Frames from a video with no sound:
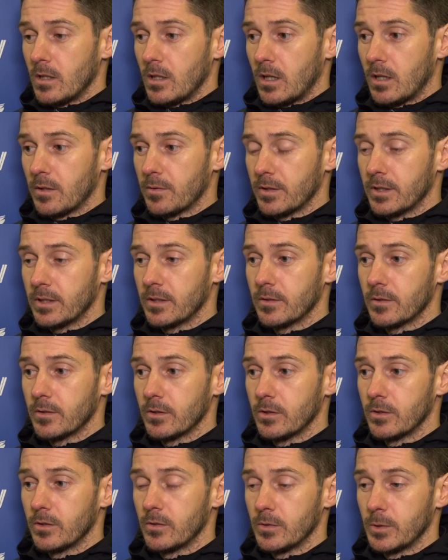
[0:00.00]
I think
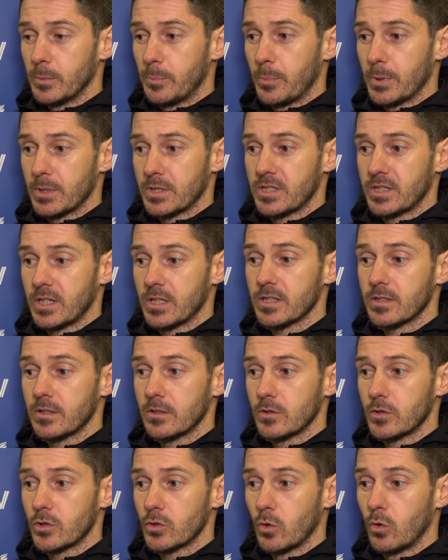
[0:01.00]
the
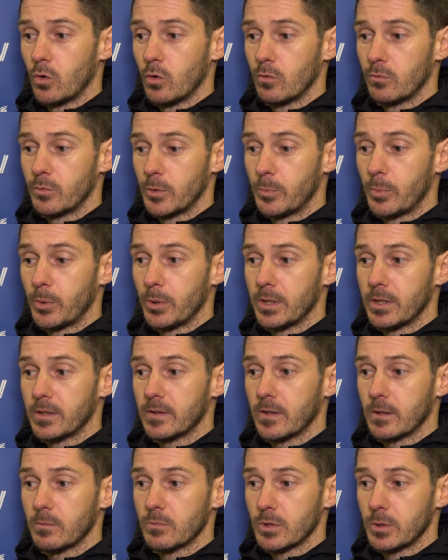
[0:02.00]
persistence of the play in
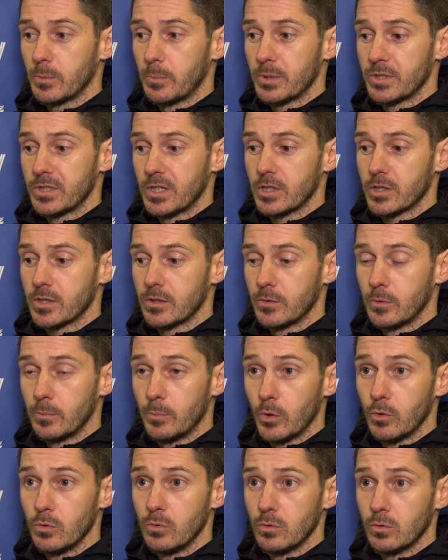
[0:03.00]
terms of the possession of the
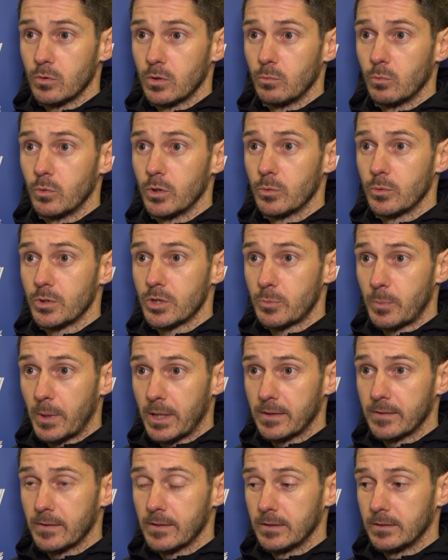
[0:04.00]
ball and where we
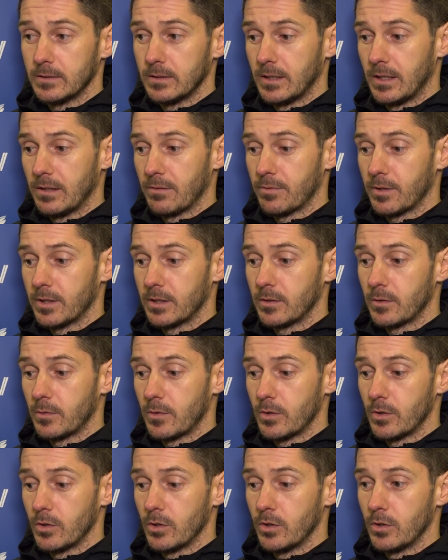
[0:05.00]
spent it. I think
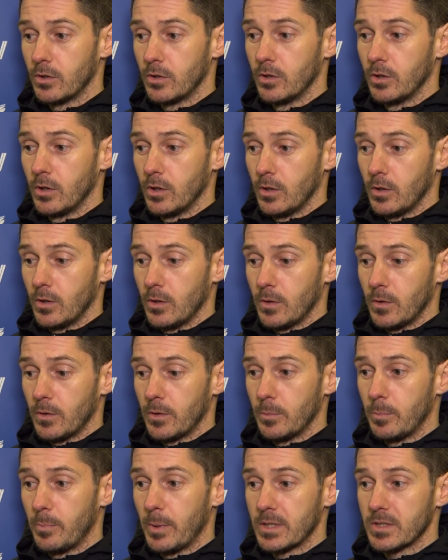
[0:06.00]
the
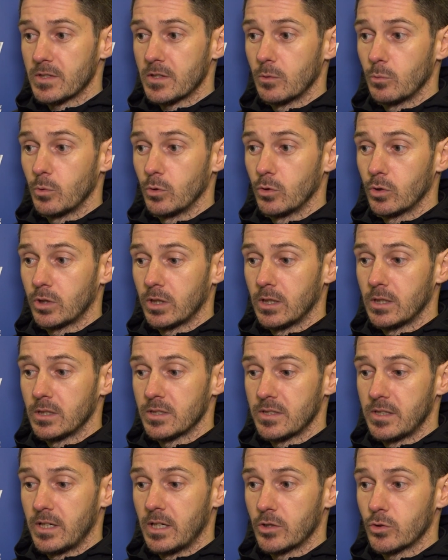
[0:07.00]
bits that we look at is
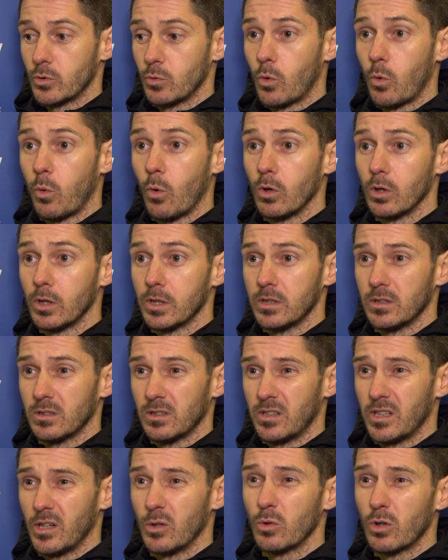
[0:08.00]
the actual quality
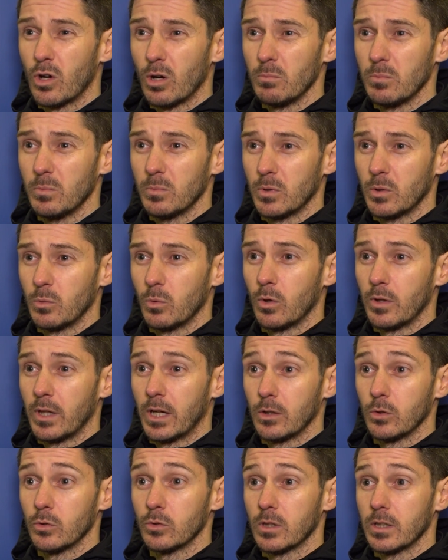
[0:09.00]
and the outcome of what
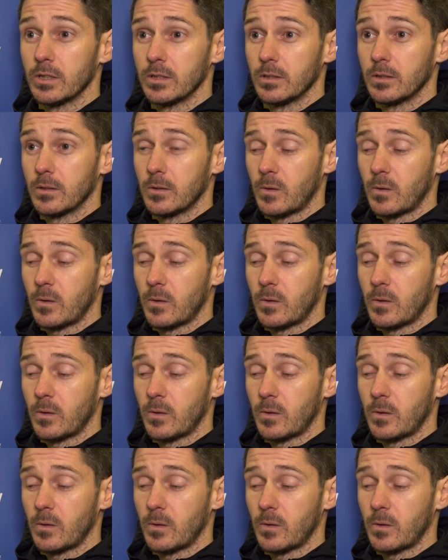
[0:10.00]
that looked like.